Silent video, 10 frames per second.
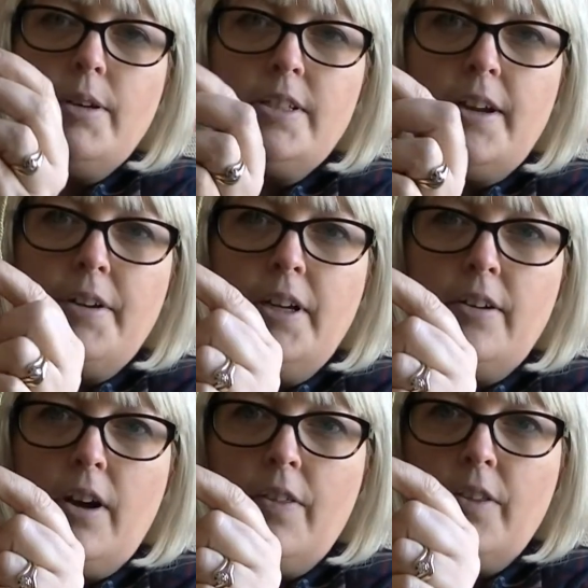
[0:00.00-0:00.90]
down
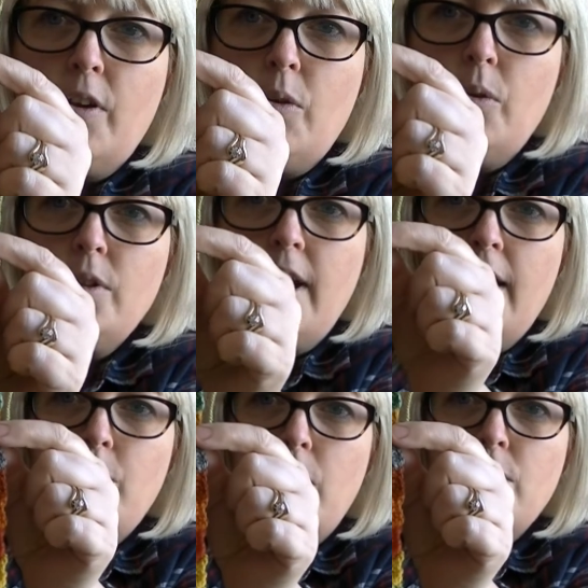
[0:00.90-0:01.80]
here on the gold. I
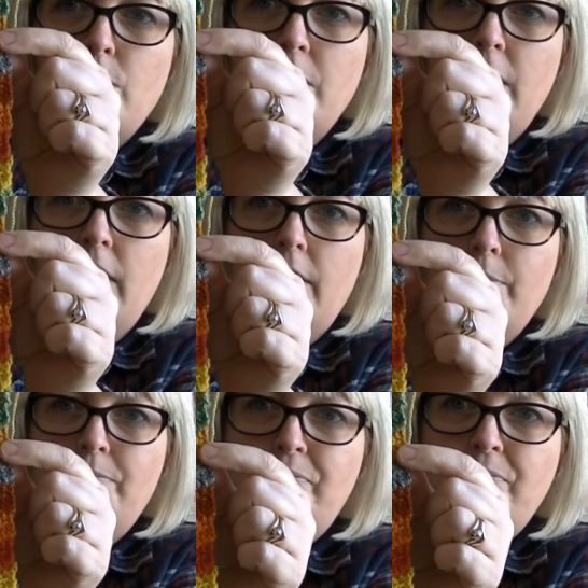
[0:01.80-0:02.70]
had worked up to
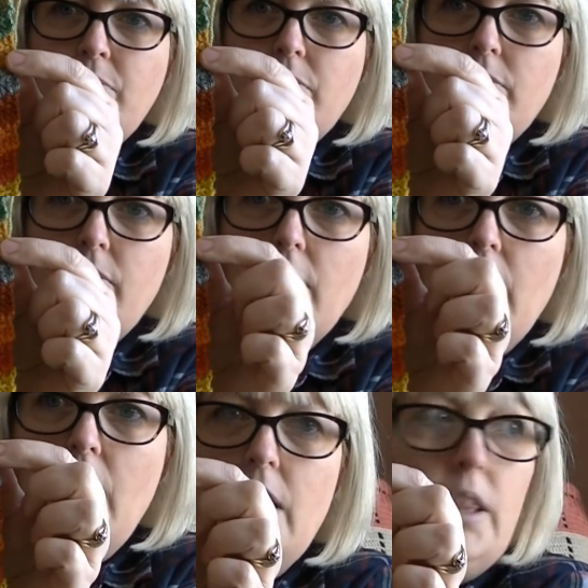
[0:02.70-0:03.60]
here,
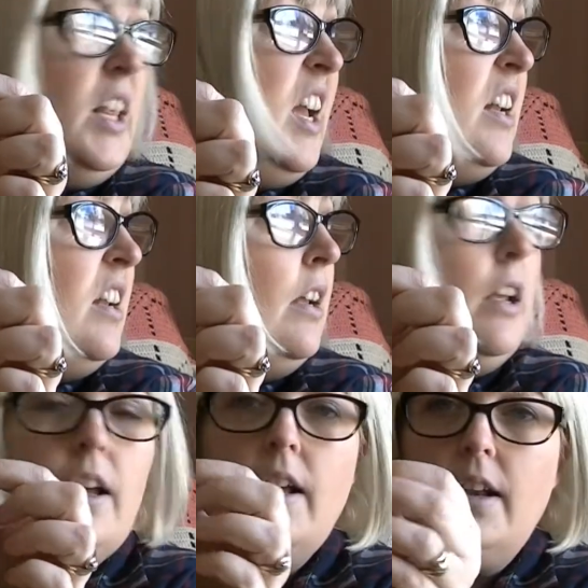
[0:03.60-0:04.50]
and then
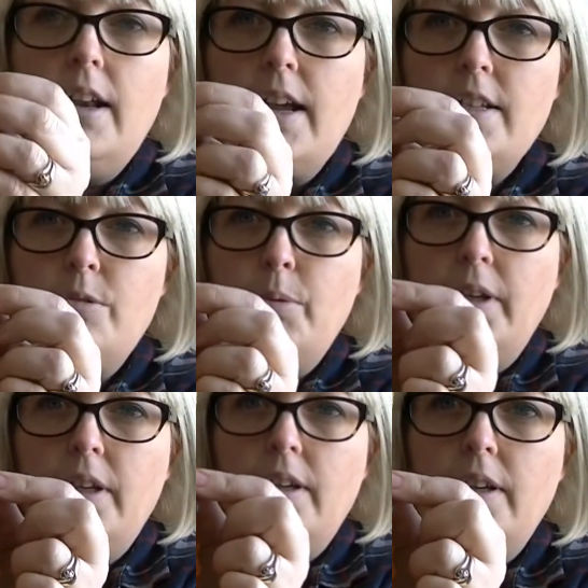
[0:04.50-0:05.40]
last
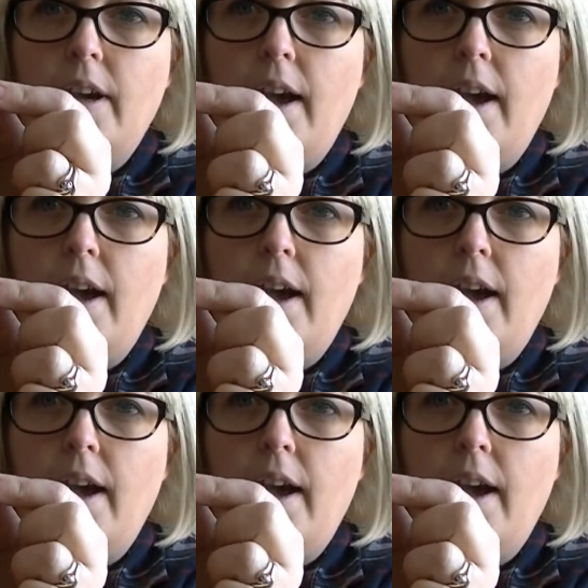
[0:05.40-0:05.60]
week